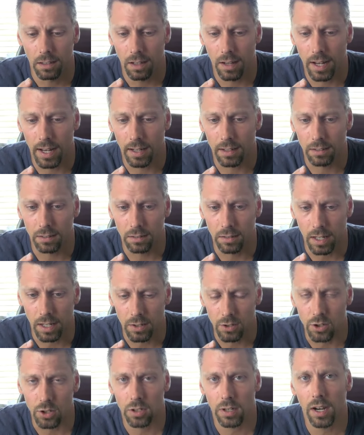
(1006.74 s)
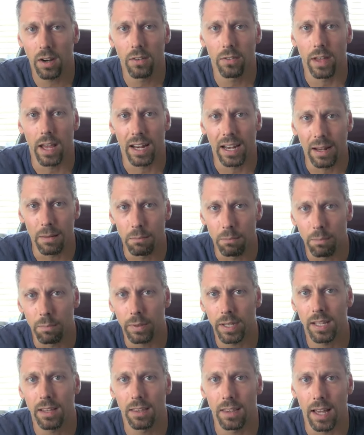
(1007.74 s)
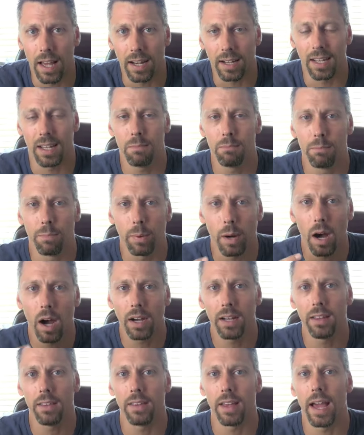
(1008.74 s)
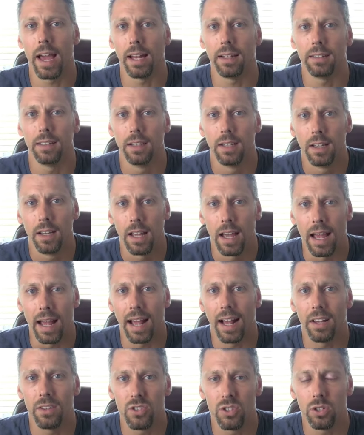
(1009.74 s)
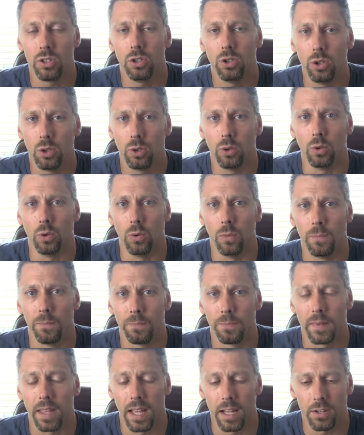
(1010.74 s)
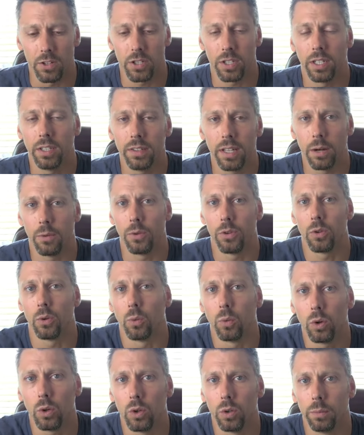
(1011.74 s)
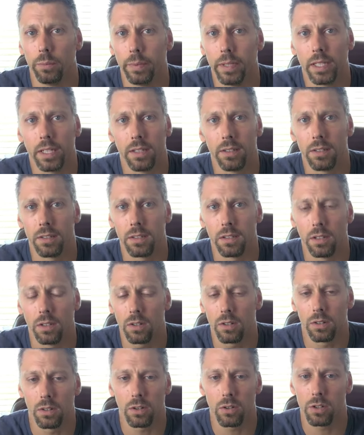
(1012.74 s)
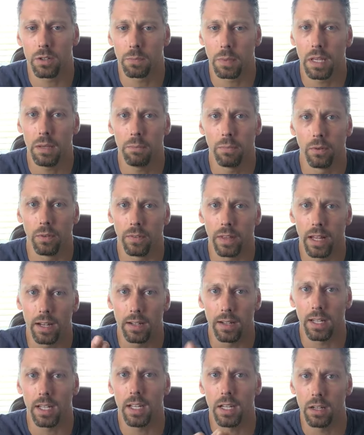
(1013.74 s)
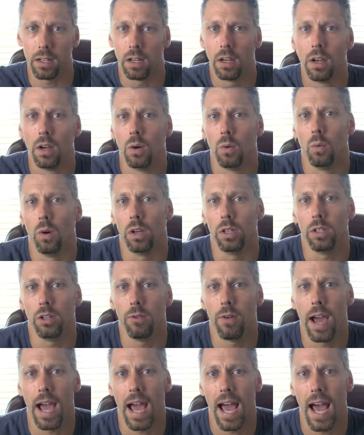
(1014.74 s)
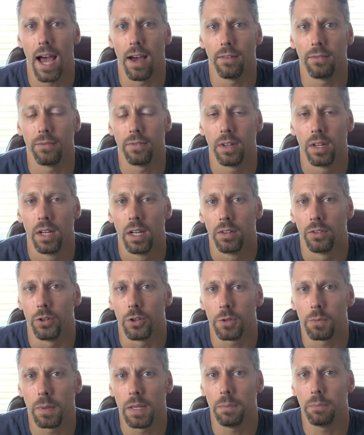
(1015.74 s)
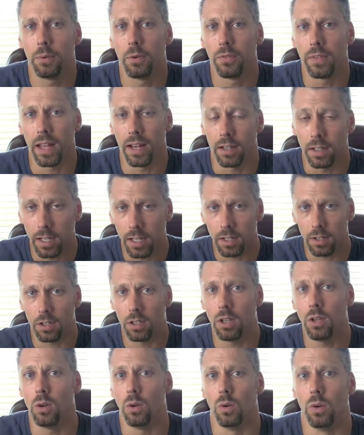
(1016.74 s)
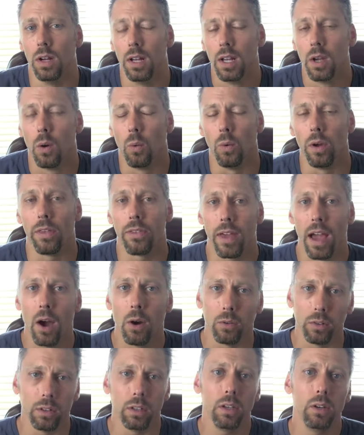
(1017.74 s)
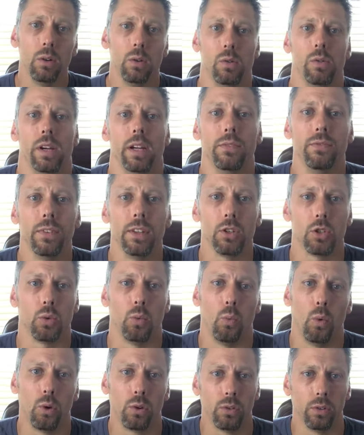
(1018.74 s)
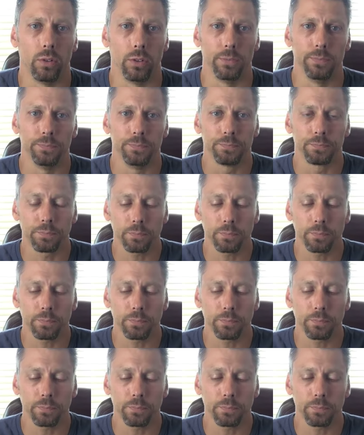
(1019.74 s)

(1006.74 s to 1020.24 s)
and, and share that and be that, embody that as you and share that with the world because there, there's people that need what you have. There's people that need you. Without you in this world,